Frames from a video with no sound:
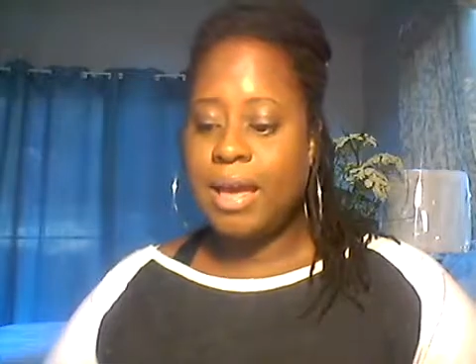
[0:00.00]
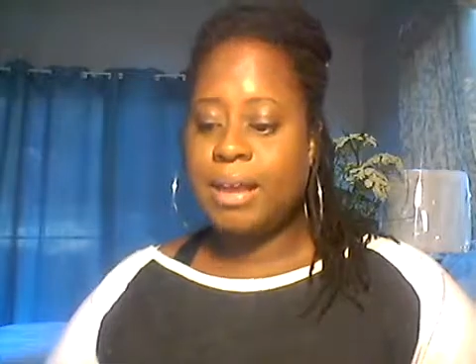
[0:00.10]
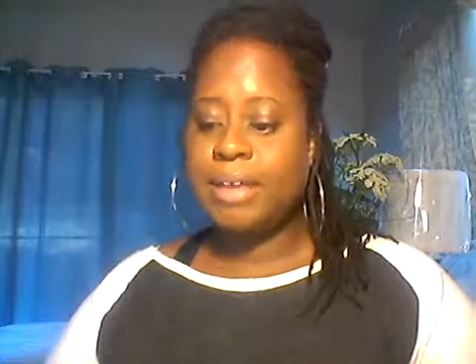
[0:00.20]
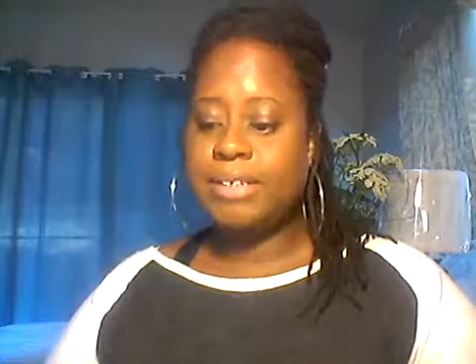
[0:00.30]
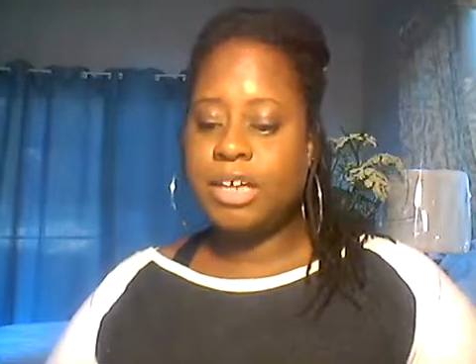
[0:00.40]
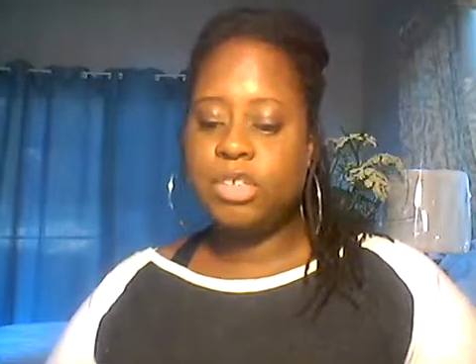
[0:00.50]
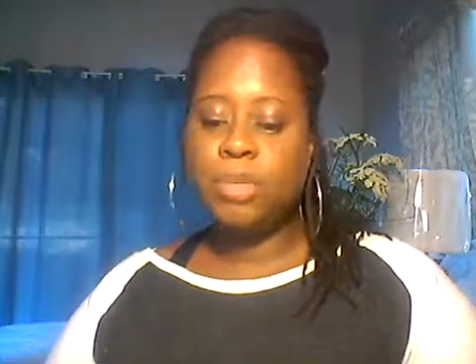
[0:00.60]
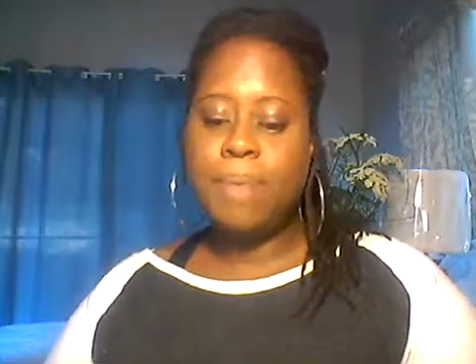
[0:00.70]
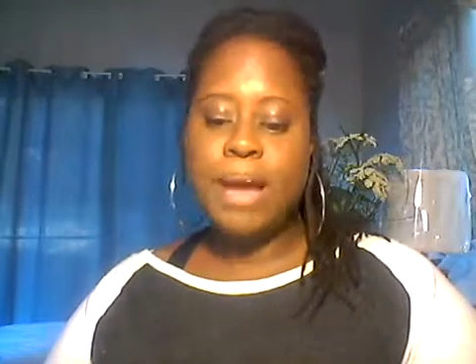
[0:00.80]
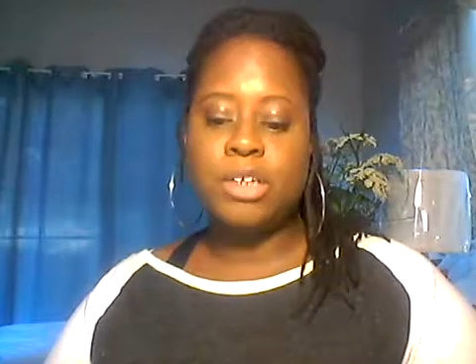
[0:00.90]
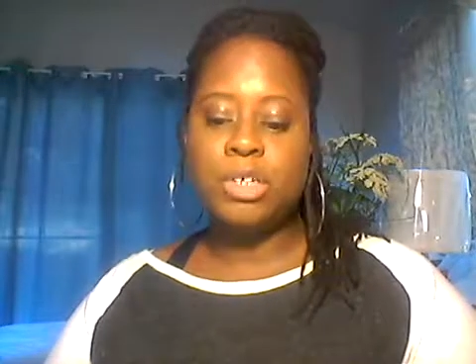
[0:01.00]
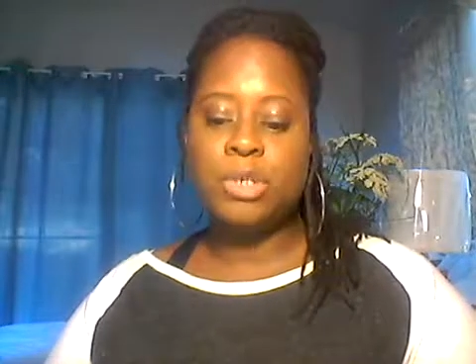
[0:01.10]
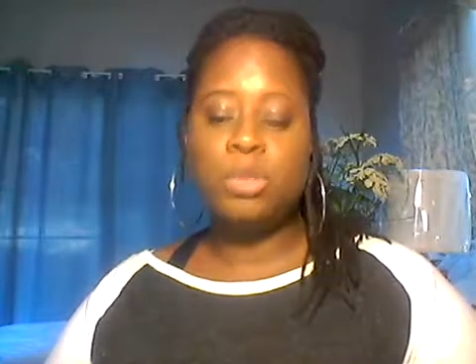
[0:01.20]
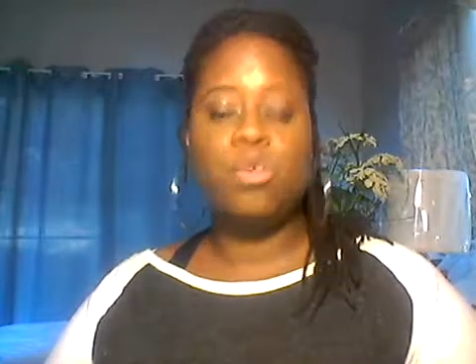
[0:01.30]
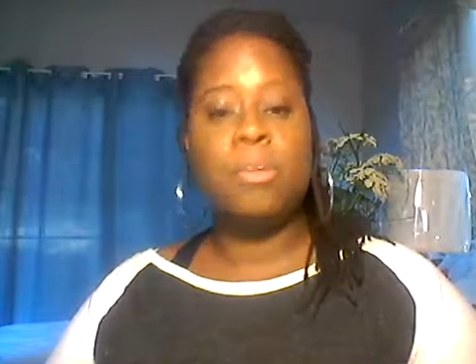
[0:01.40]
it takes you back to
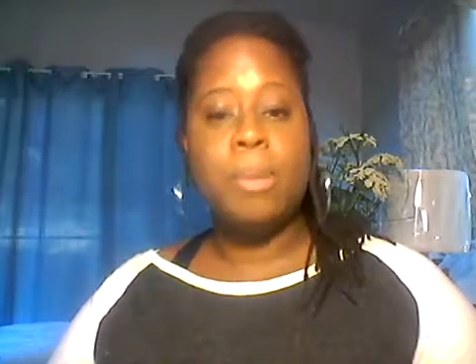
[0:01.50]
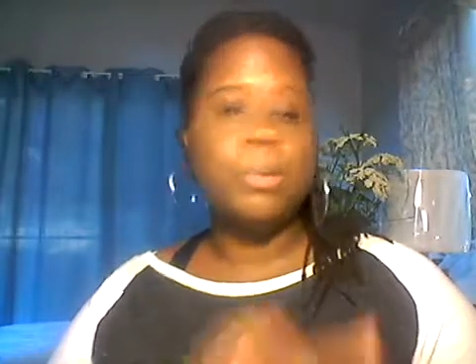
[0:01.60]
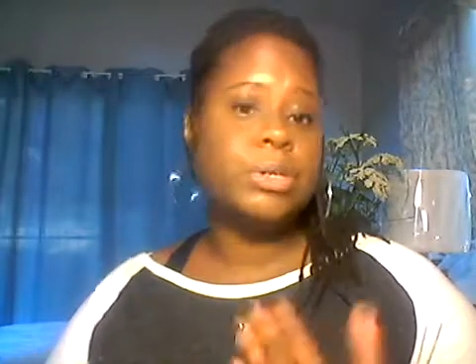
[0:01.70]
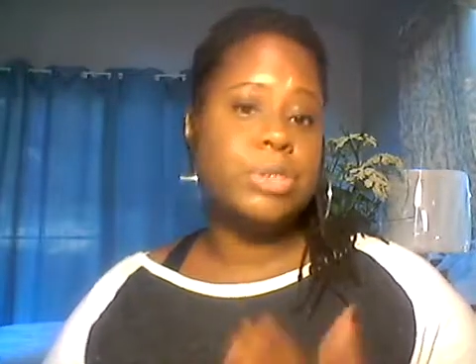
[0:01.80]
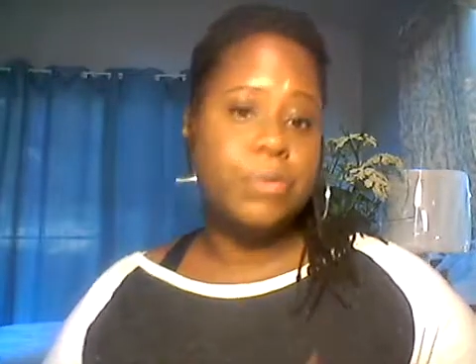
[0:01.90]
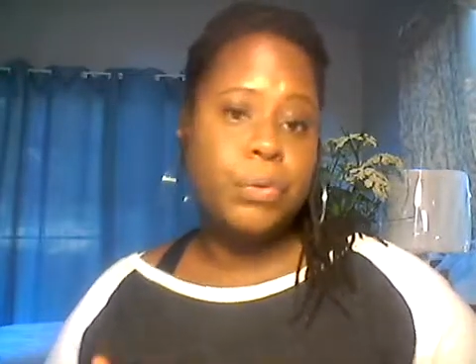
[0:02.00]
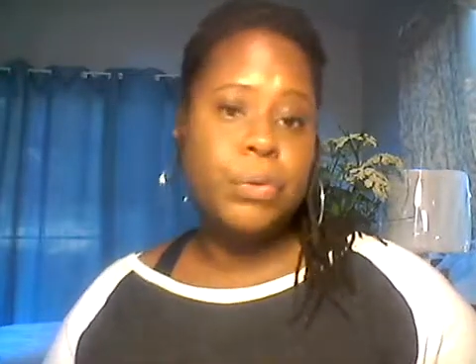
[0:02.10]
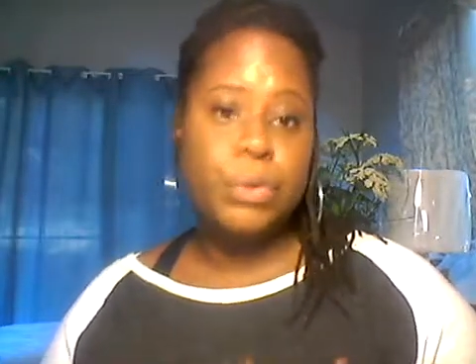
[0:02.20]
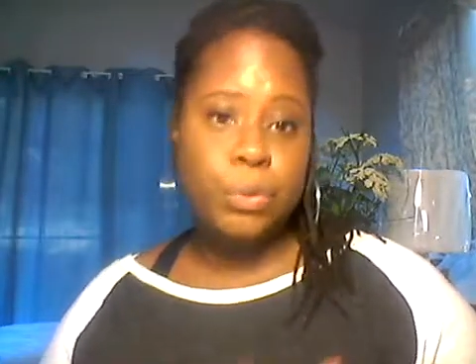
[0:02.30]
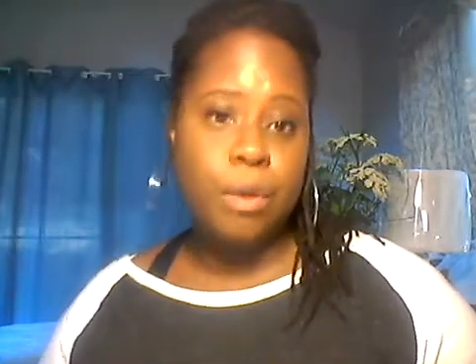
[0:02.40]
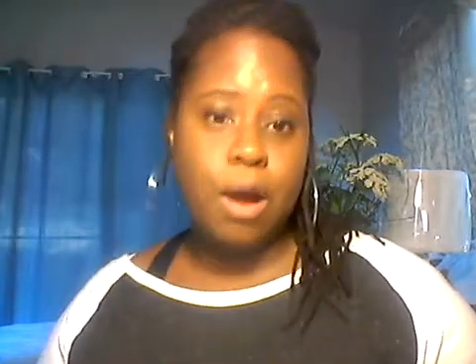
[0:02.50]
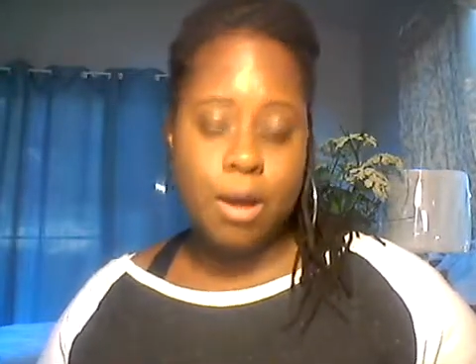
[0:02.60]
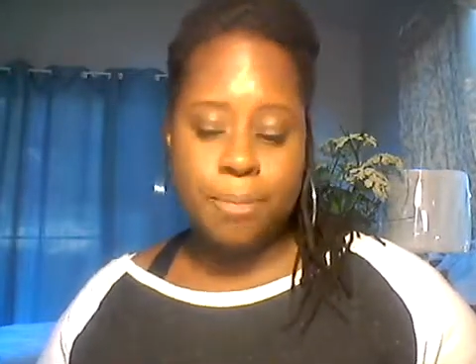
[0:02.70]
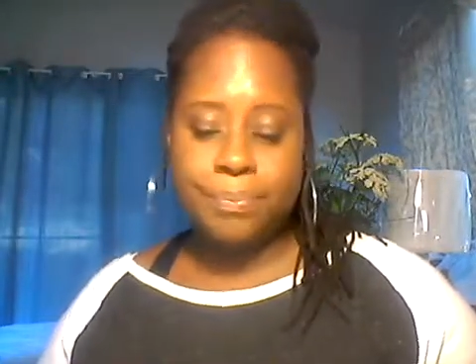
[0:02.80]
the remembrance of who you are.